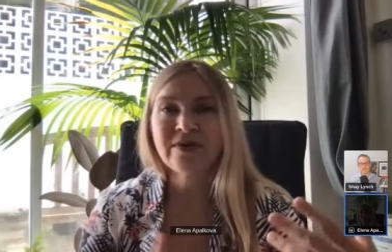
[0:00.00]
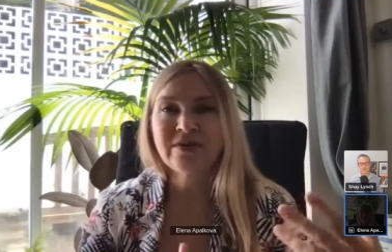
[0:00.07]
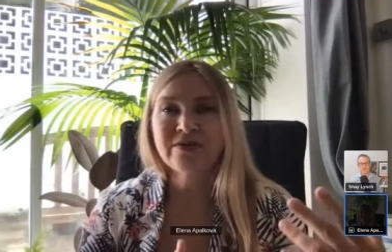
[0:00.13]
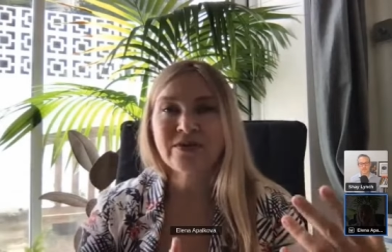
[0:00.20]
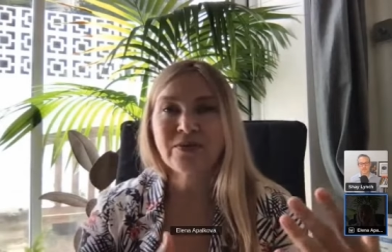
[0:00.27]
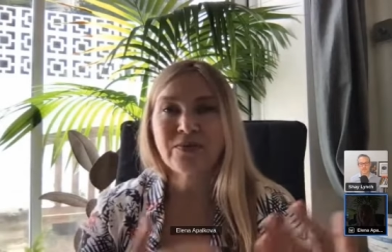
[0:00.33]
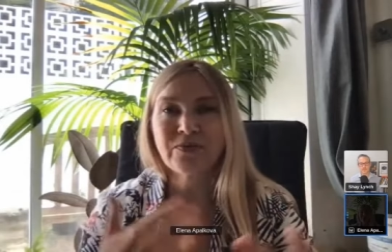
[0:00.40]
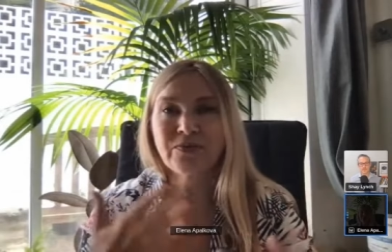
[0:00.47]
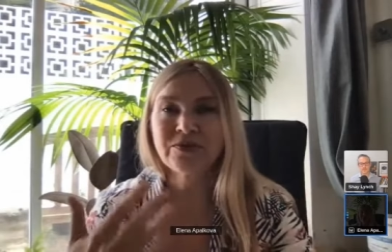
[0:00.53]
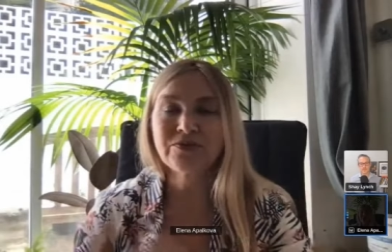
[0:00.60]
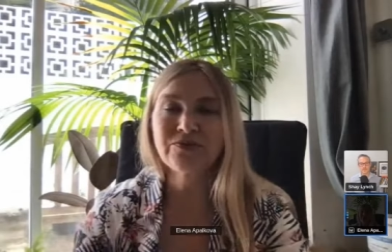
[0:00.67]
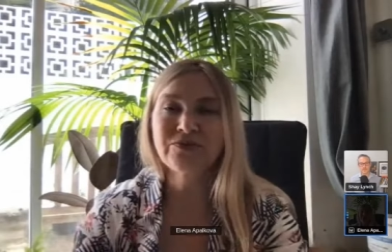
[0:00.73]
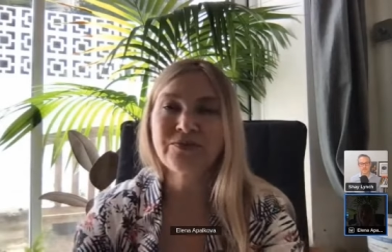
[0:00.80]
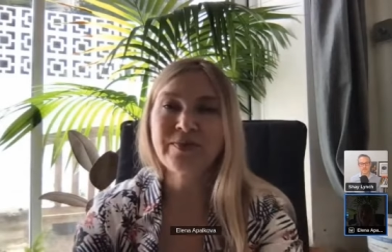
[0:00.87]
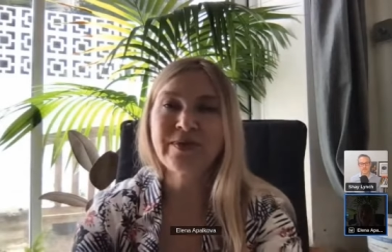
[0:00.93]
So what
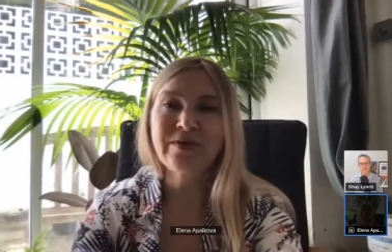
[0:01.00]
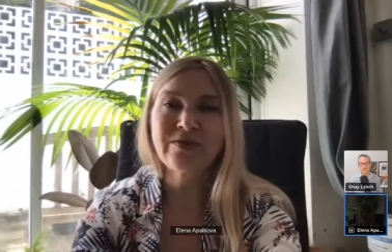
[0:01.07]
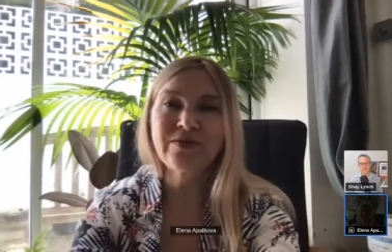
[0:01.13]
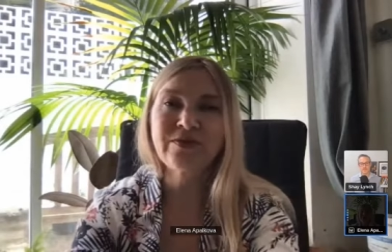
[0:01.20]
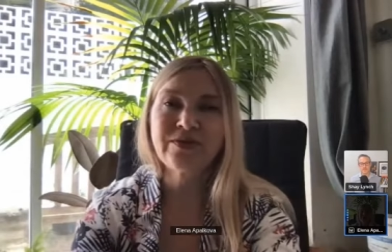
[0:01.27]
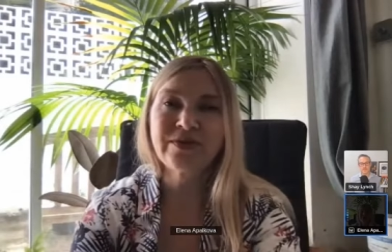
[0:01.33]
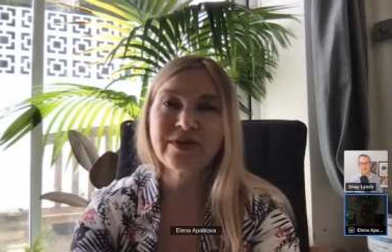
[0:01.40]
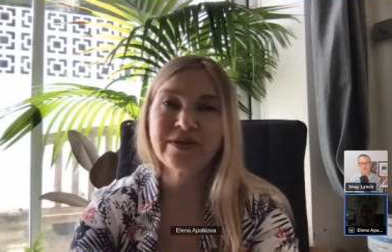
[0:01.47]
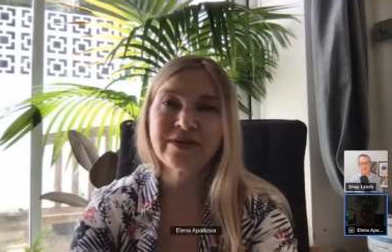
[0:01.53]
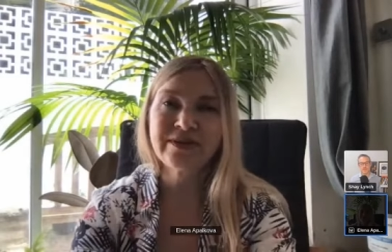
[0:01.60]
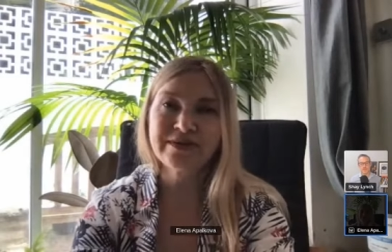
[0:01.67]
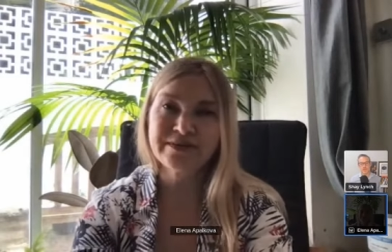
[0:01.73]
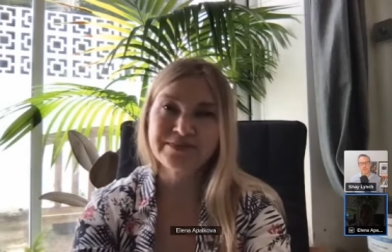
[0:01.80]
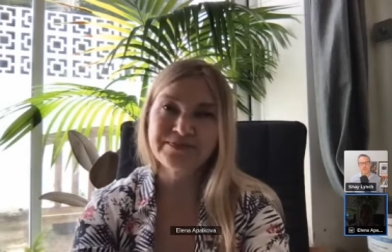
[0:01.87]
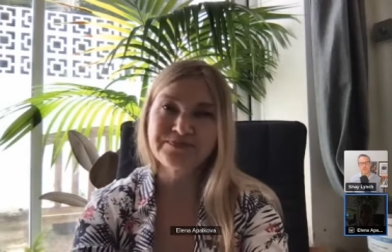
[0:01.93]
would be your
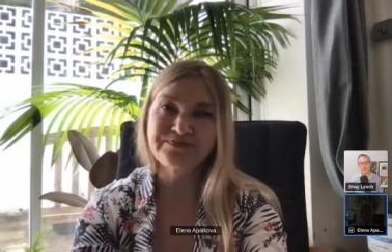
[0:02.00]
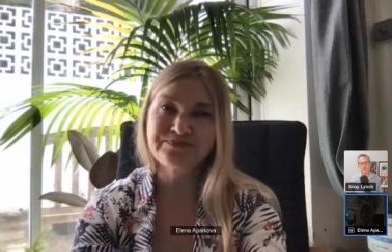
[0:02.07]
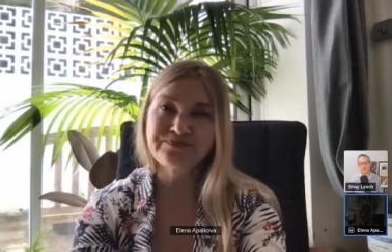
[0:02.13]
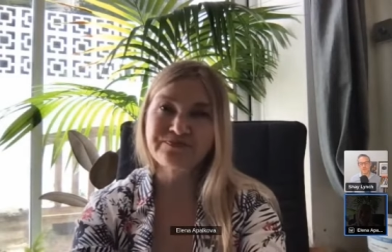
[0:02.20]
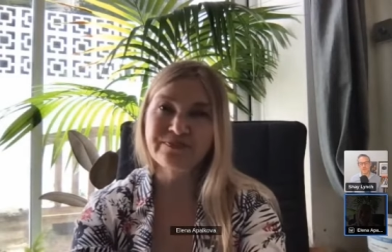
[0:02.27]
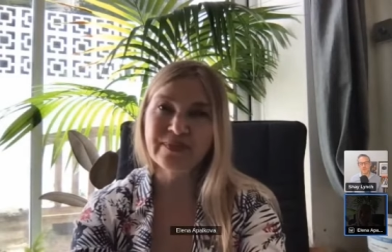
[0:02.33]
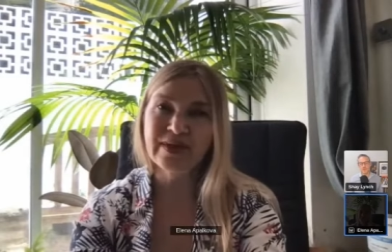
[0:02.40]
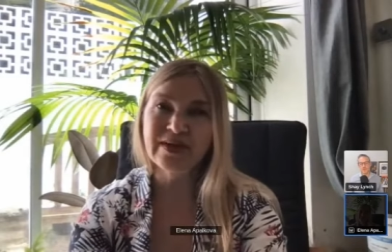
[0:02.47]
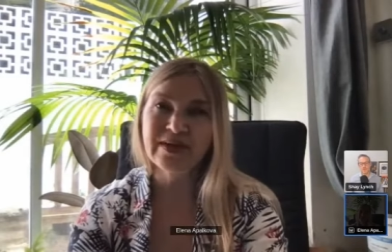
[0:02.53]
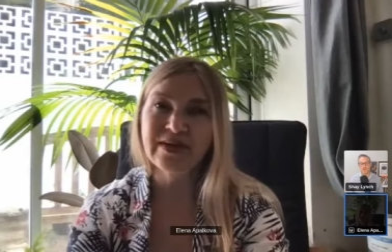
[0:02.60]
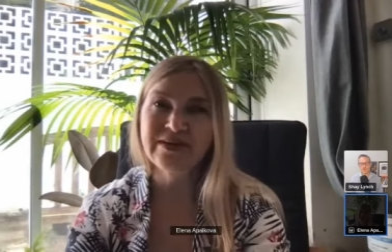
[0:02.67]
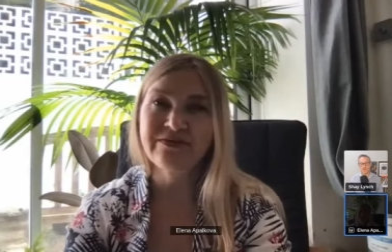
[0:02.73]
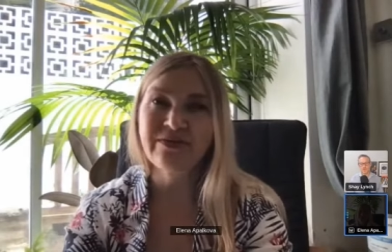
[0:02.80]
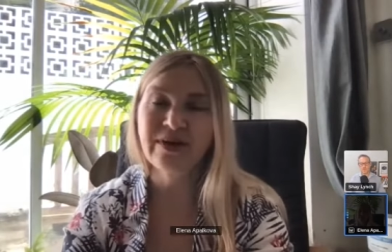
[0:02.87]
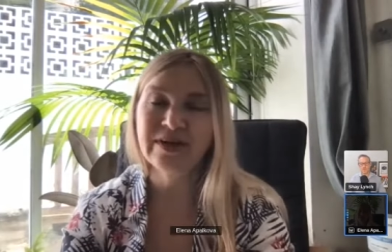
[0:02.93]
um,
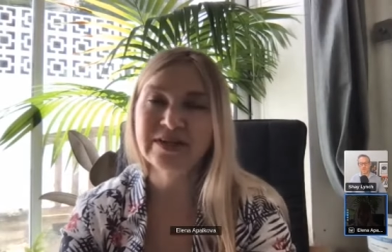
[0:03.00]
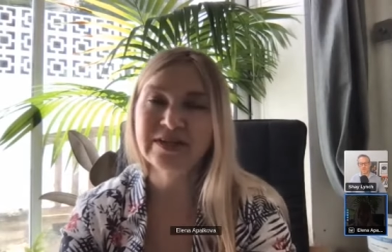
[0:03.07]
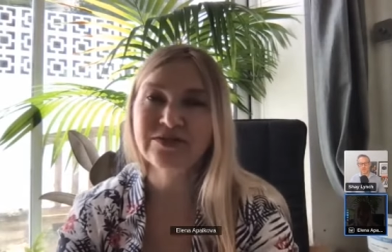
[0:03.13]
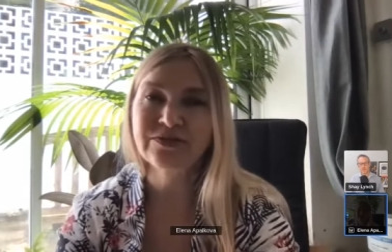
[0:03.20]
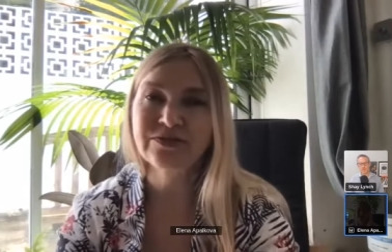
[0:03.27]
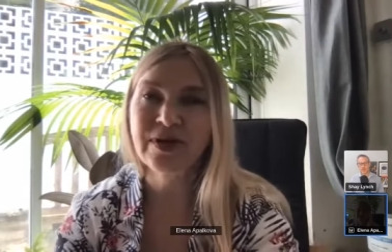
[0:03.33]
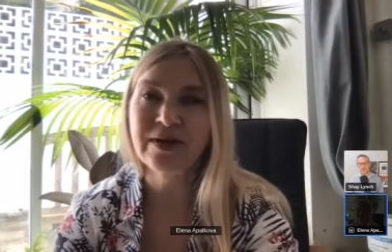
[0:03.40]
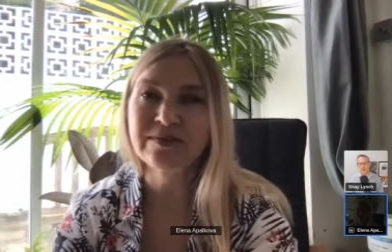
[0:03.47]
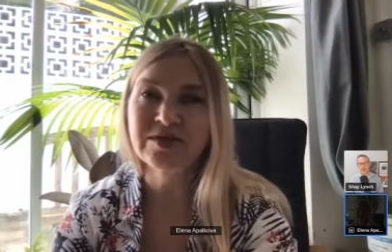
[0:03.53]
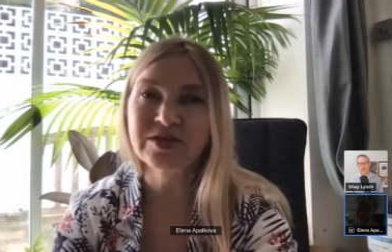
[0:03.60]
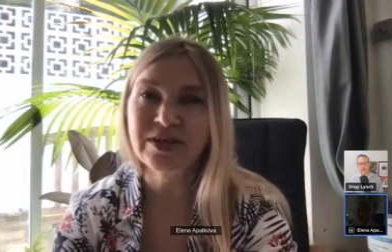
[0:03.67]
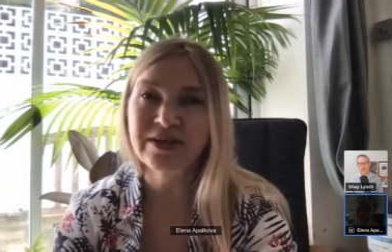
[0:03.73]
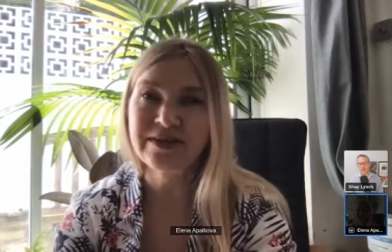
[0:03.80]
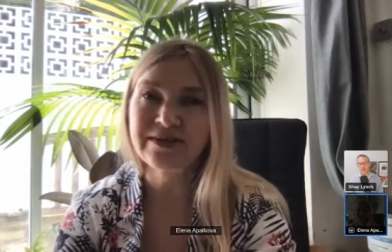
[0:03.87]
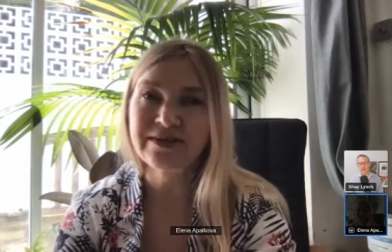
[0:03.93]
advice to them, Shay?